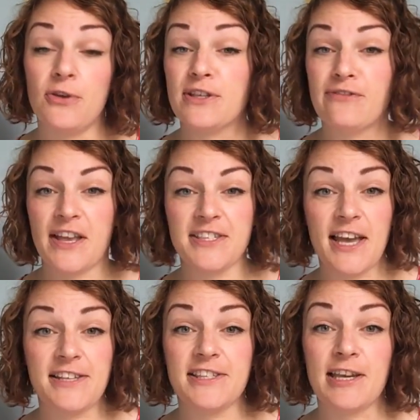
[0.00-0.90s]
It's
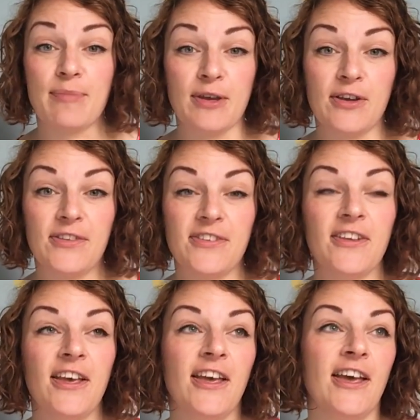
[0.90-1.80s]
fantastic because
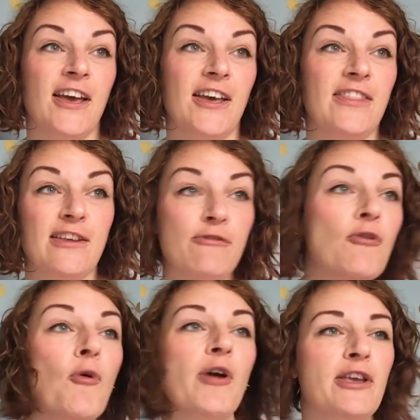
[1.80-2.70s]
there's
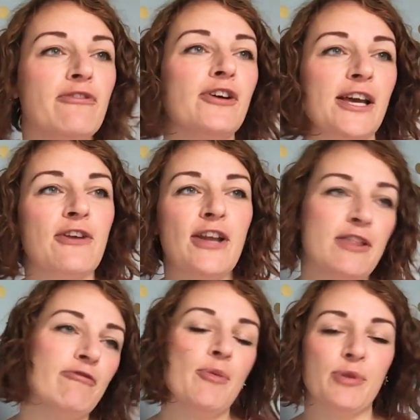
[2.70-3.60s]
four, you feel like you're
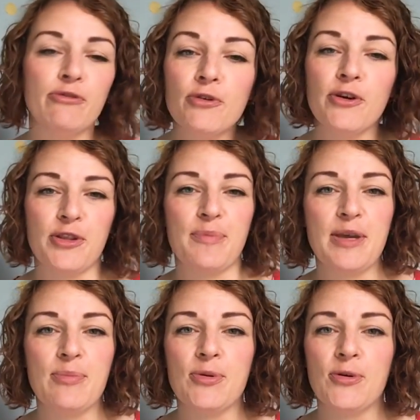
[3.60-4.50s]
in the room with four other
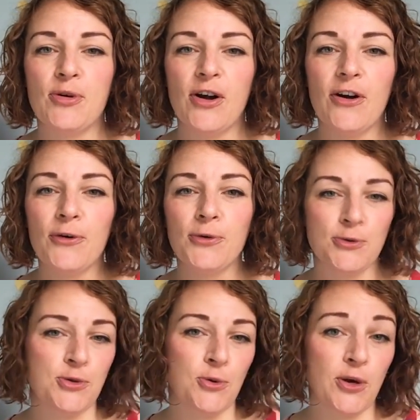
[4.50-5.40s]
people
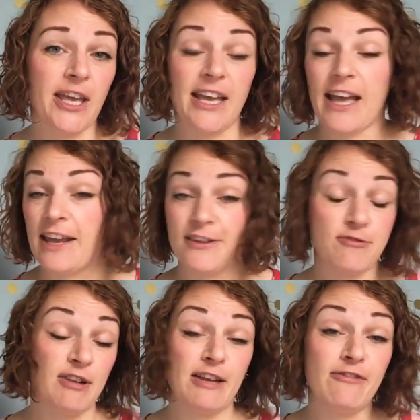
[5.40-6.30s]
all talking, and
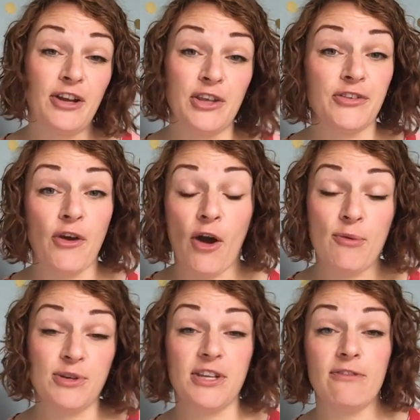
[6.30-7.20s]
it's really funny. So
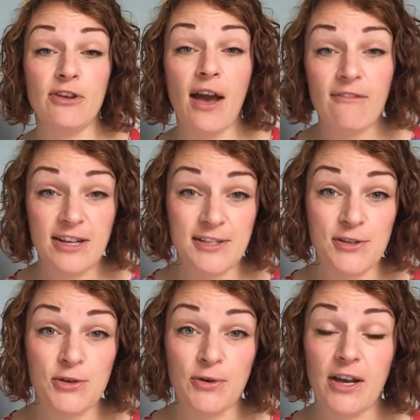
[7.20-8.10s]
I would, if you haven't
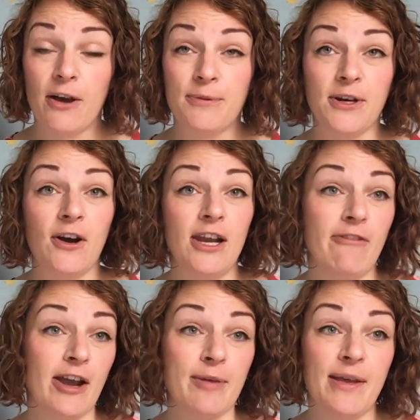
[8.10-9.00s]
listened to it, I would
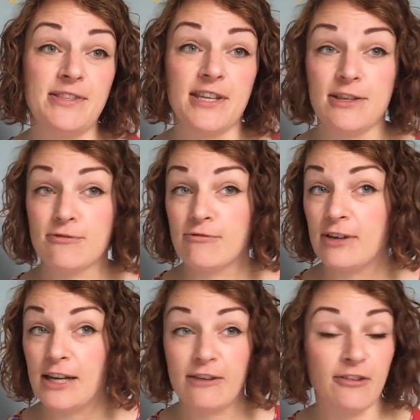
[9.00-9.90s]
highly recommend it. It's
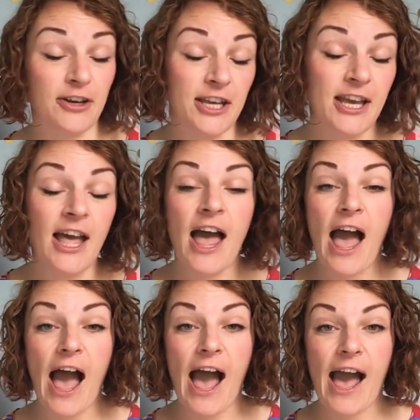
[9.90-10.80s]
really funny.
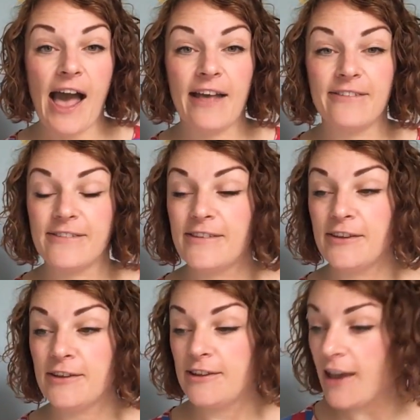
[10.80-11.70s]
And
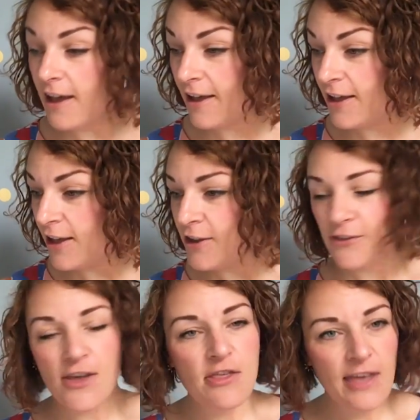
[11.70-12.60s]
yeah,
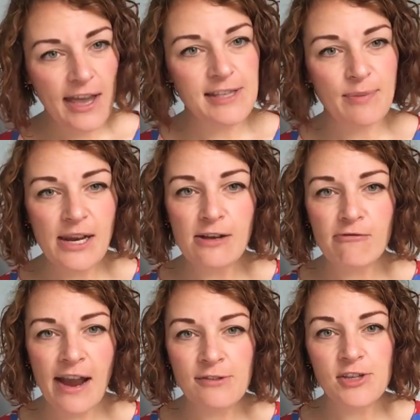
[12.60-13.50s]
so that is my
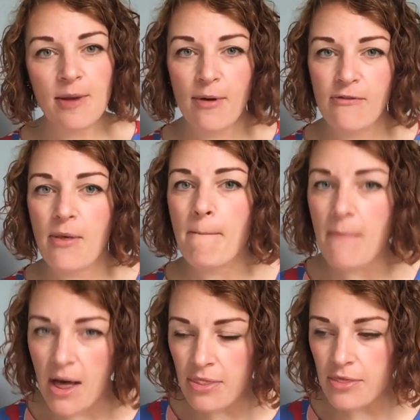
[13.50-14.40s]
little roundup of the
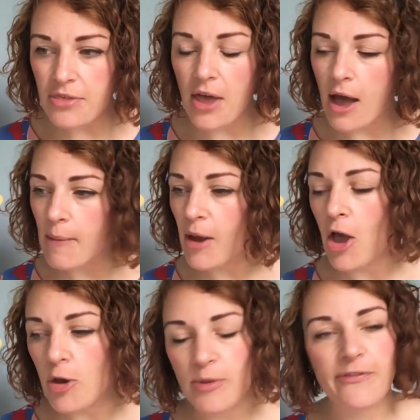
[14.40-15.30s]
month. Um, I
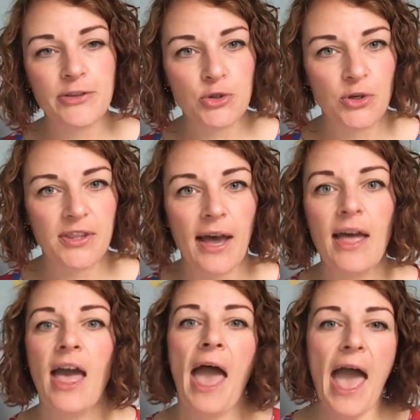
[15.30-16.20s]
hope you've enjoyed that.